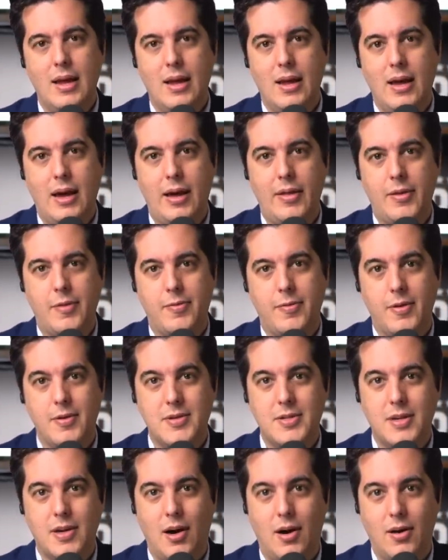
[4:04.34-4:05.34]
The
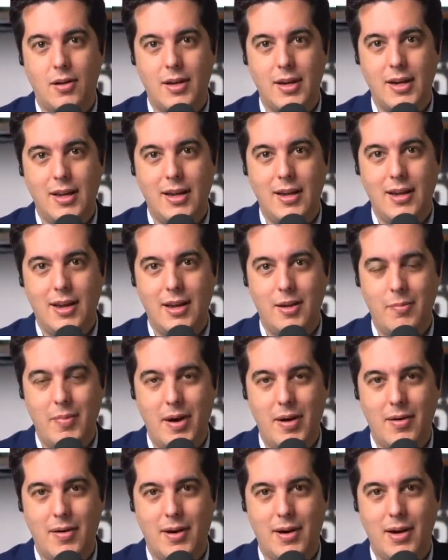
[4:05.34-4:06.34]
first colony in
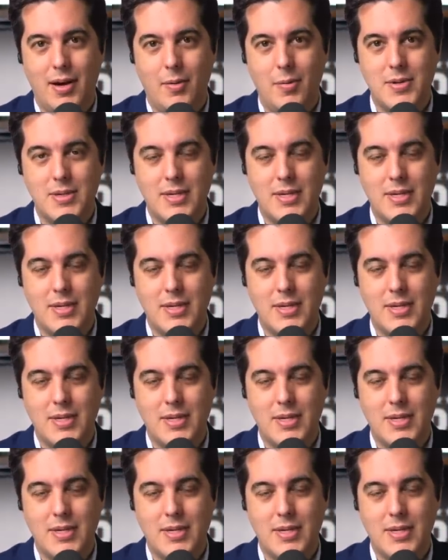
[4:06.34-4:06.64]
America was